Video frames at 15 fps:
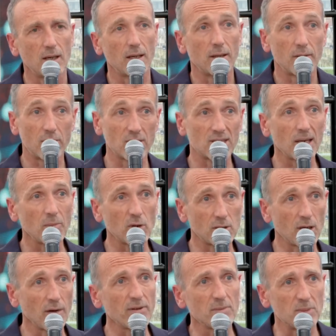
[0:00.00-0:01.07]
The same on
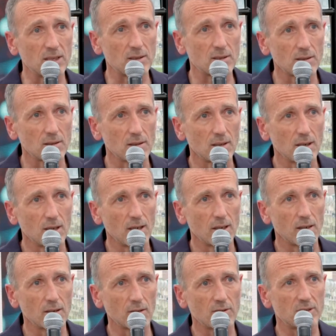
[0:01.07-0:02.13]
government.
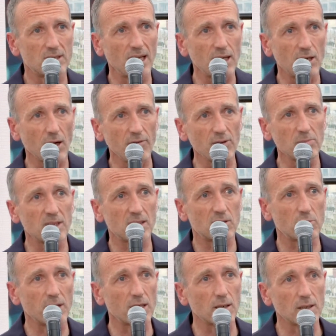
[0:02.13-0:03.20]
The day governments
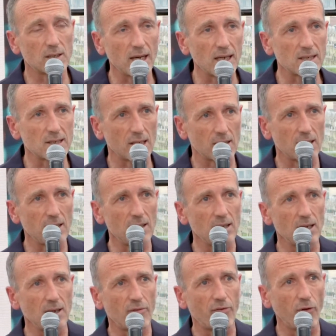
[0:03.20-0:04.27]
recognize that in
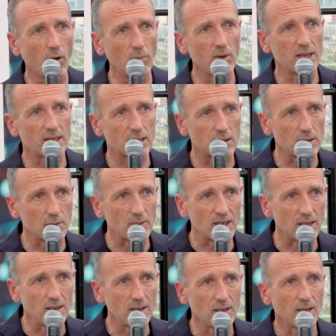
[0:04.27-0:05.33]
the informal
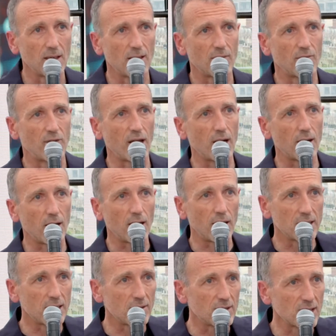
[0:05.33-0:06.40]
economy, there
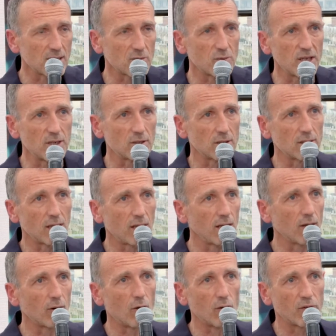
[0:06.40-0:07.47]
in this region
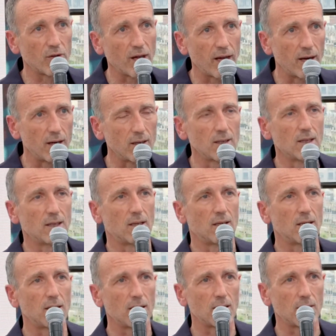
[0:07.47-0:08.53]
here or there
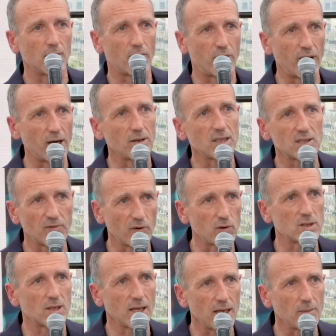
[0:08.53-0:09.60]
is
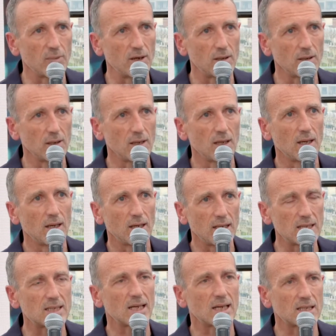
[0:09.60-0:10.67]
forced labor,
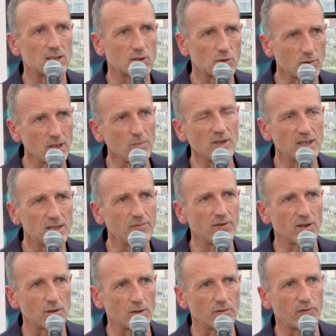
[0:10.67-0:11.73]
it's extremely
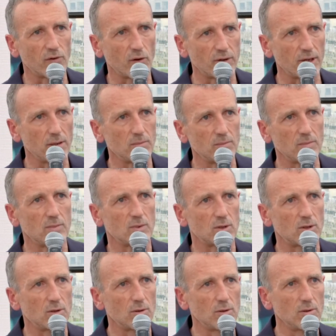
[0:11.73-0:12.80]
difficult for them
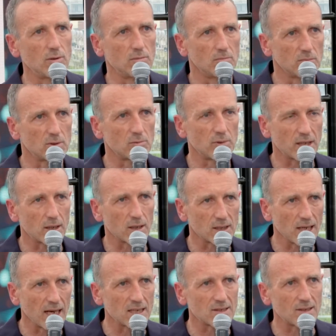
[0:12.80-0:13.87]
to
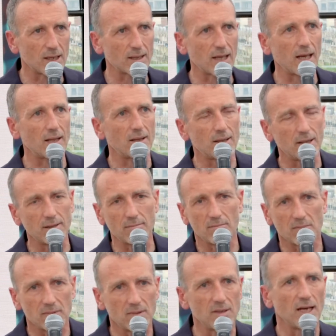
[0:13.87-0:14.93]
recognize that
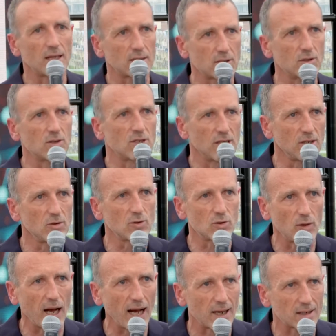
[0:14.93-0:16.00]
and yet continue
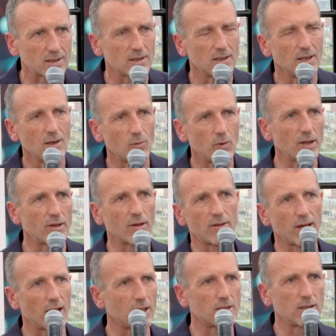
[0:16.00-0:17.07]
to act, whether
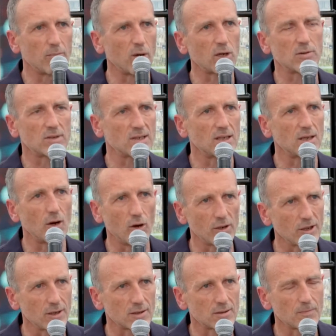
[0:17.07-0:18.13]
they are democracy or
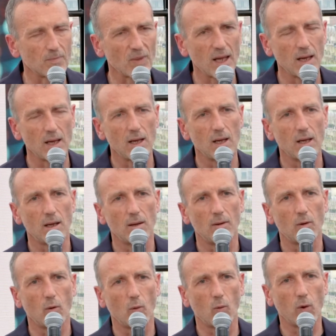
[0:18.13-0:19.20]
not.
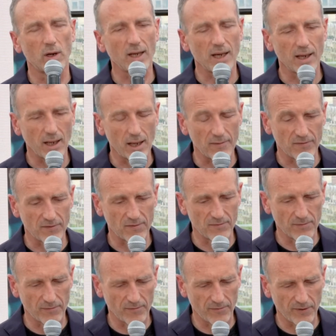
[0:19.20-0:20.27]
What I have
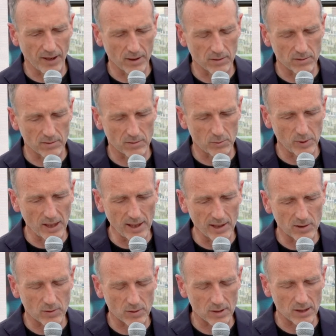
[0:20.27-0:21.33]
found really
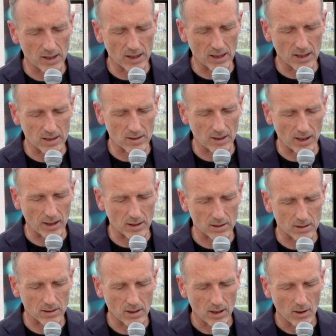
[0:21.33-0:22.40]
interesting is
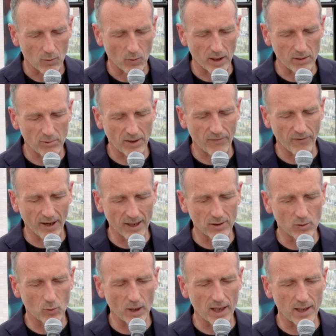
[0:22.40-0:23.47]
that when we find
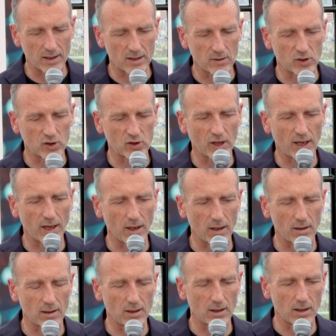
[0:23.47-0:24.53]
a way to
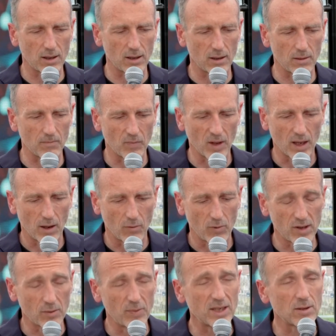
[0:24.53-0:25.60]
share
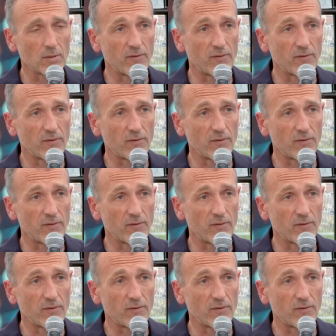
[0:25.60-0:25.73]
with a bit of